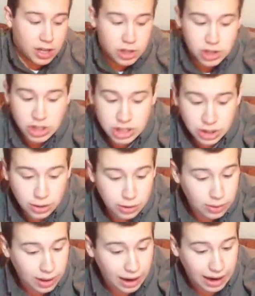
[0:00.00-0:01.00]

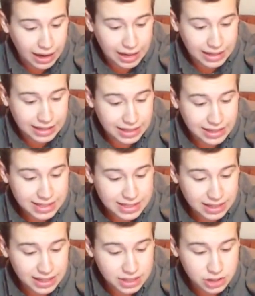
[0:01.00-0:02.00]
So I guess
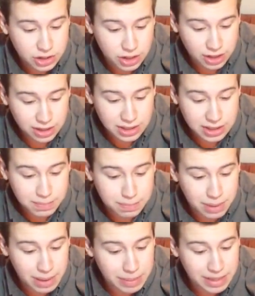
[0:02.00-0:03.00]
let's shut this
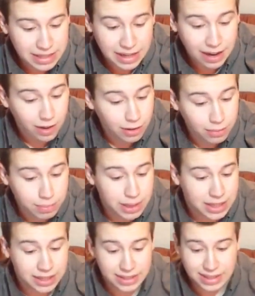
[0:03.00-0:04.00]
baby down
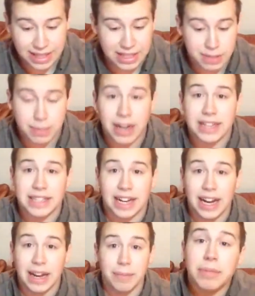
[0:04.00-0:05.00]
because that's my
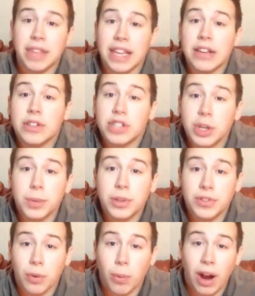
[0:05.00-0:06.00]
time. Thank you so much
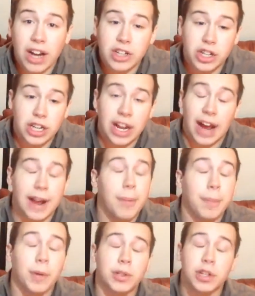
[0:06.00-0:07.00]
for watching. I
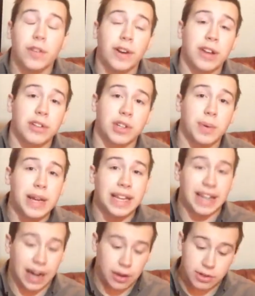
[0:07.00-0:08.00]
upload 2 videos a
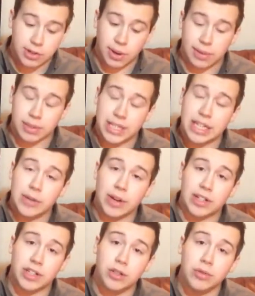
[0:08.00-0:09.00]
week now, so I will see you
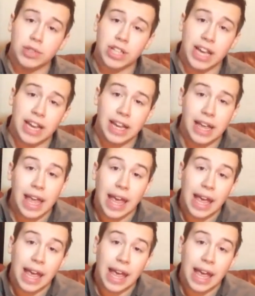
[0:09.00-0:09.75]
on Tuesday